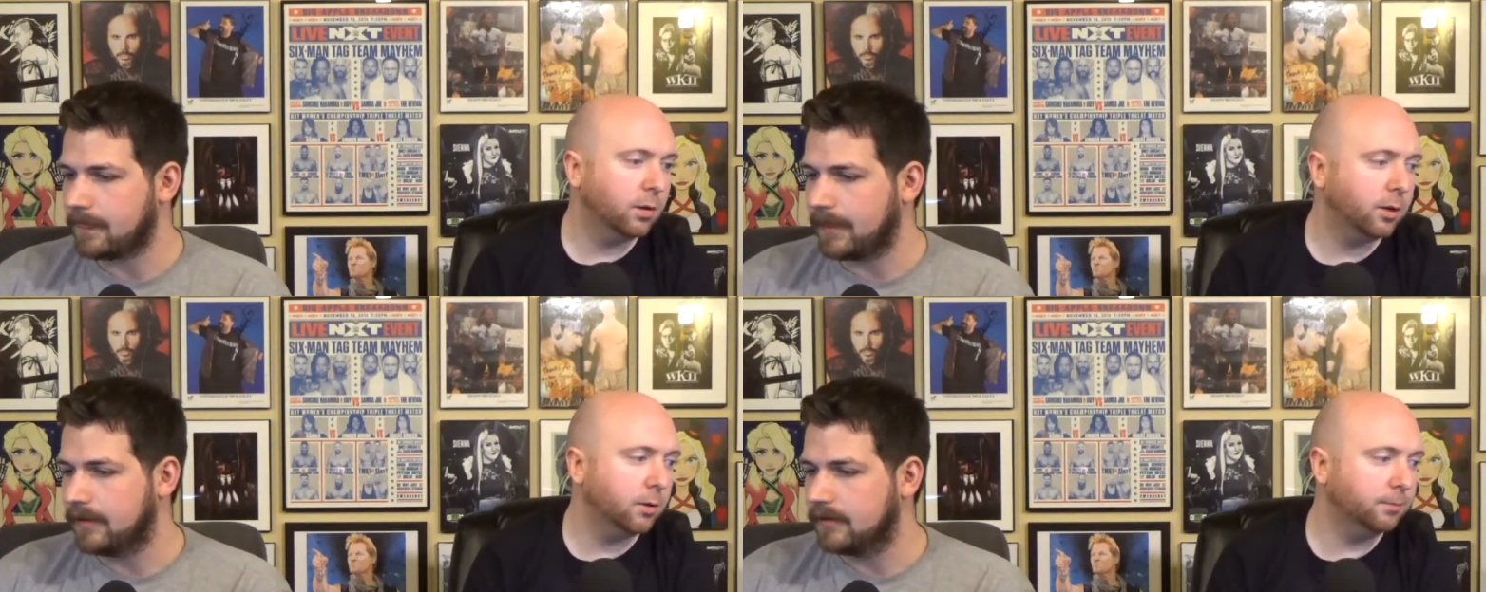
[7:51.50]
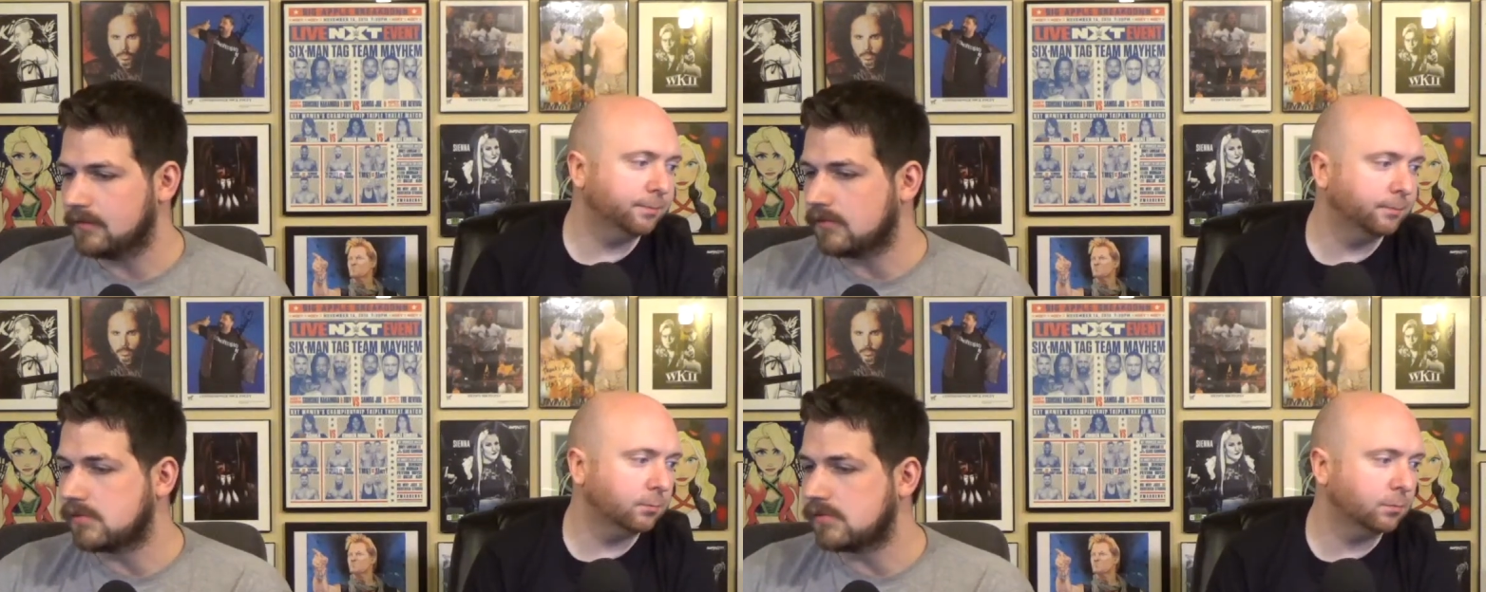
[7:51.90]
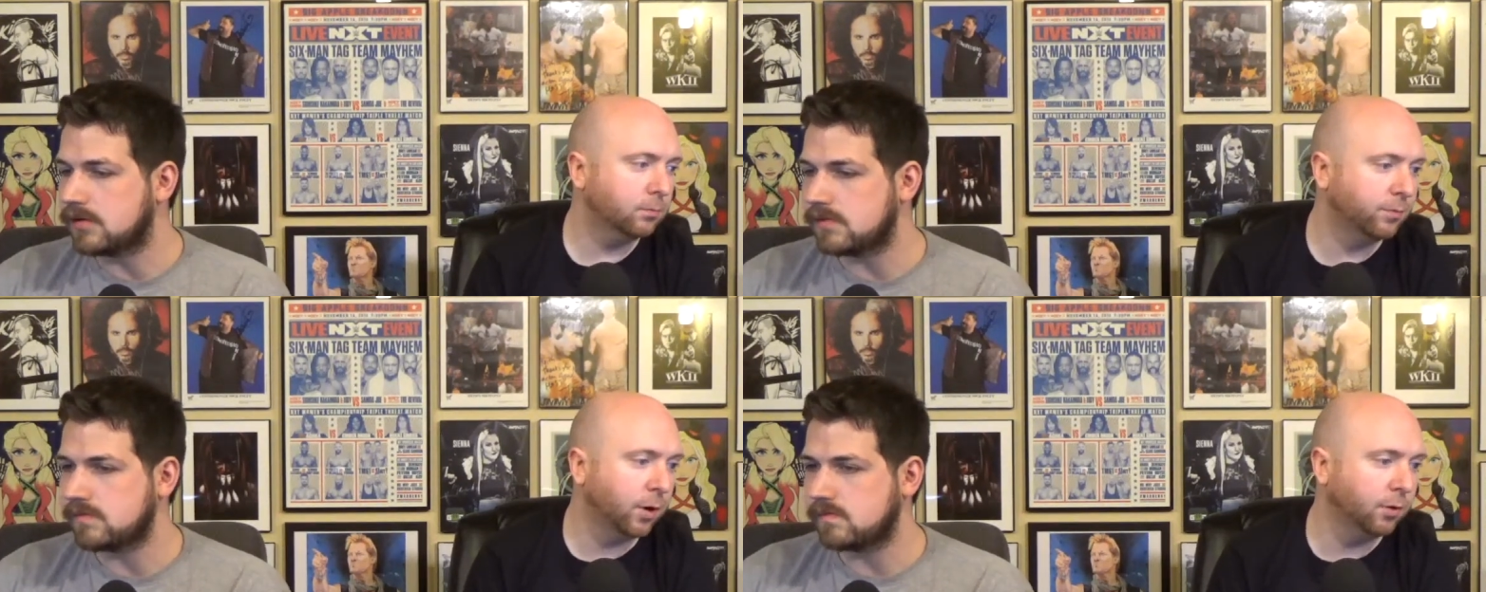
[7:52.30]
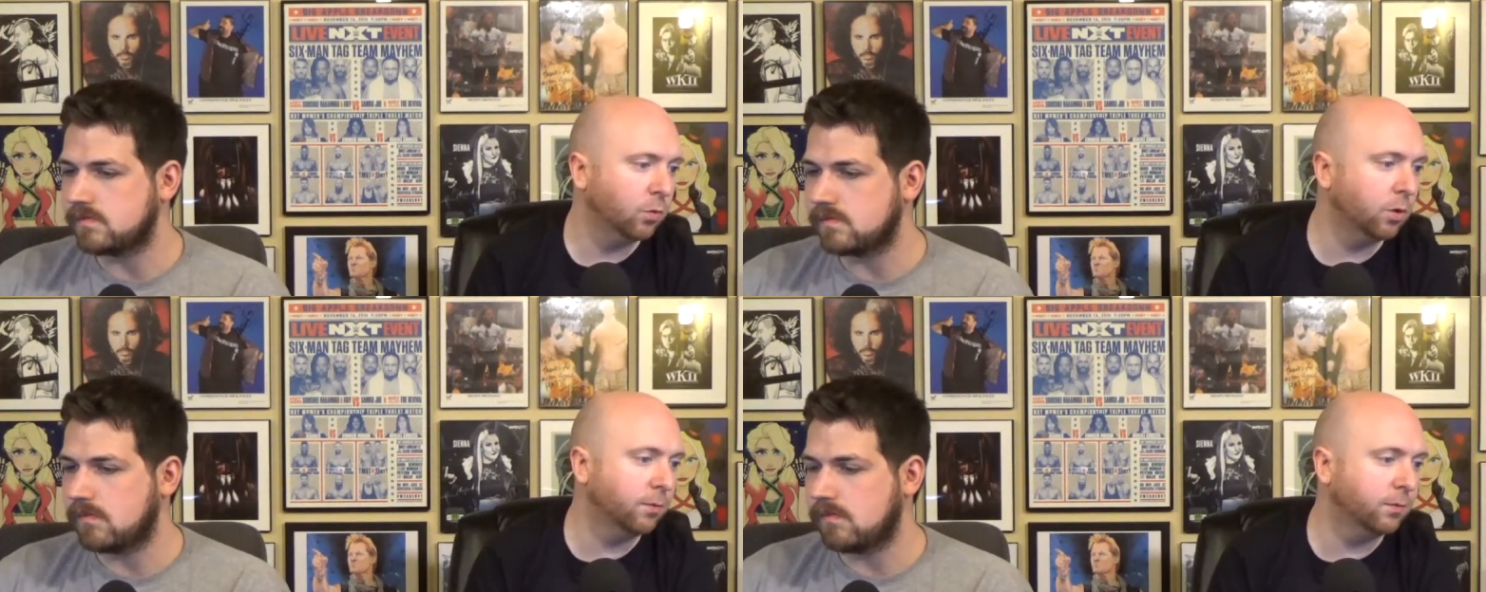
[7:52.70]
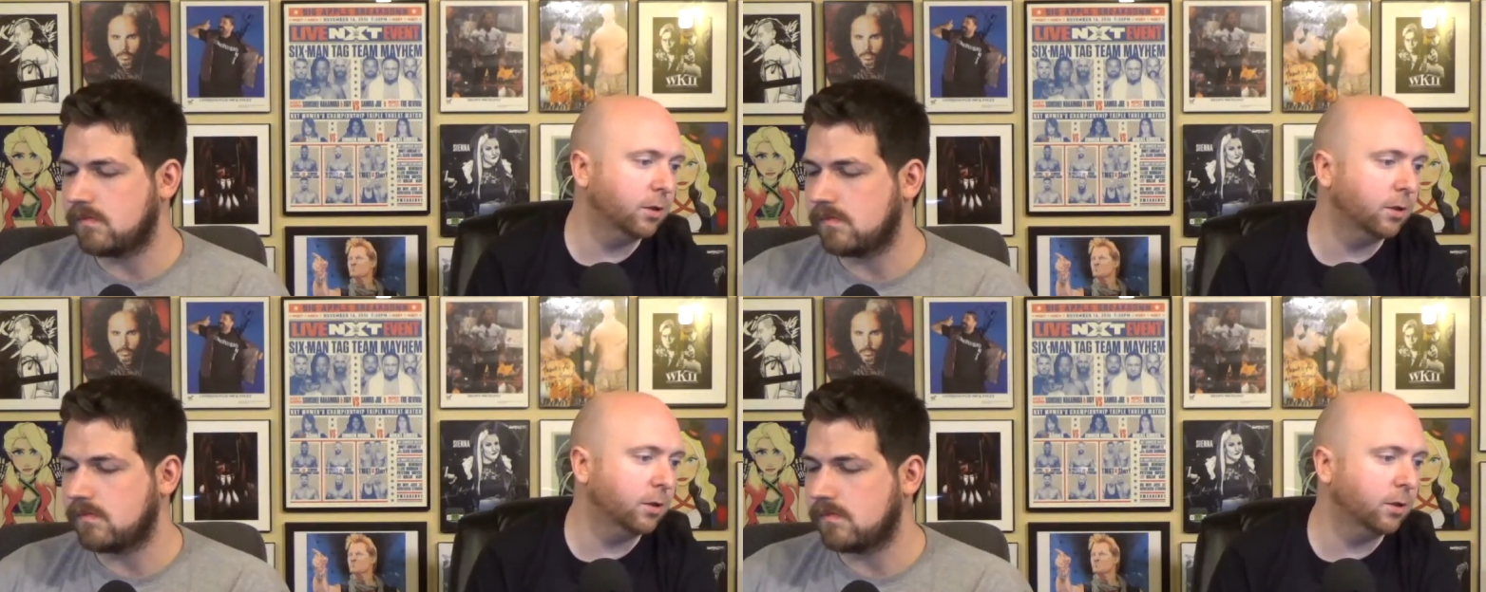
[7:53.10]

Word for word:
Speaker 1: um, probably one of